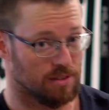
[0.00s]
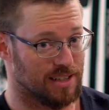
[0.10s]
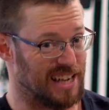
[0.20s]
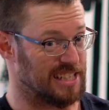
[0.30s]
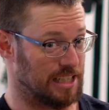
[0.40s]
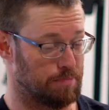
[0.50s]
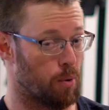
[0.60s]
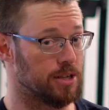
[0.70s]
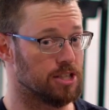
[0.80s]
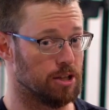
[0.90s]
that's 6
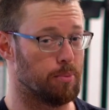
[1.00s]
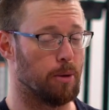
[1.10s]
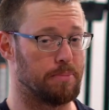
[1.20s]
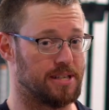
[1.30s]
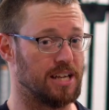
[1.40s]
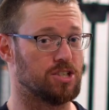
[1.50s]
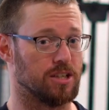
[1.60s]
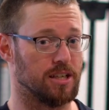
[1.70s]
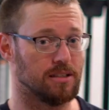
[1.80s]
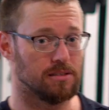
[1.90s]
points on the board
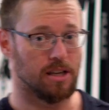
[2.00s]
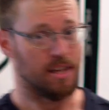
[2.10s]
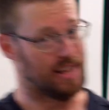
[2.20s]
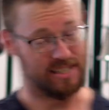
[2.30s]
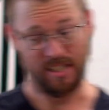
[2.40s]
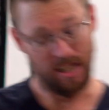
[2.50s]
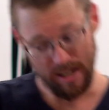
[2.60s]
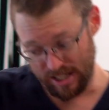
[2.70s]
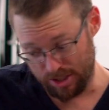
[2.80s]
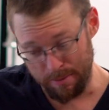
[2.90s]
potentially. That's a little
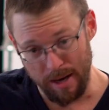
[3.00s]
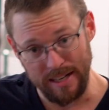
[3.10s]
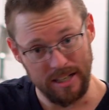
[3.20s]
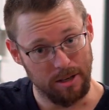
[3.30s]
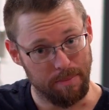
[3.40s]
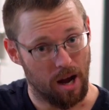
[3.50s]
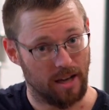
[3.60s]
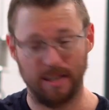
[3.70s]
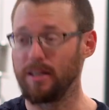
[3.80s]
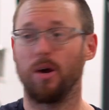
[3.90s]
extra money in your
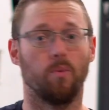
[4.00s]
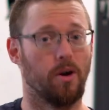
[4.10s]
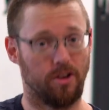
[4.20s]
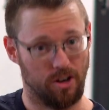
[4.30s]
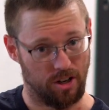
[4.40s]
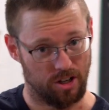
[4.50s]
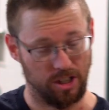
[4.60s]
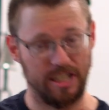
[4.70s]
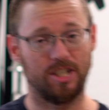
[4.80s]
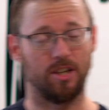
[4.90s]
pocket, whether you're a
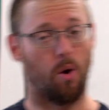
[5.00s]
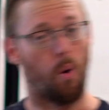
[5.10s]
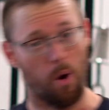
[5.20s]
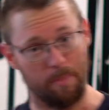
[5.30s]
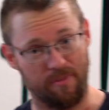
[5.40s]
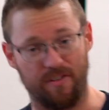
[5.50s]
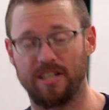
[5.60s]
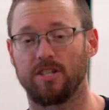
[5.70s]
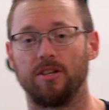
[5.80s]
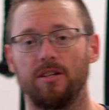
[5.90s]
collegiate or a
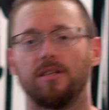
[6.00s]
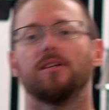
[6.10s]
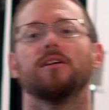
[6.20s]
professional.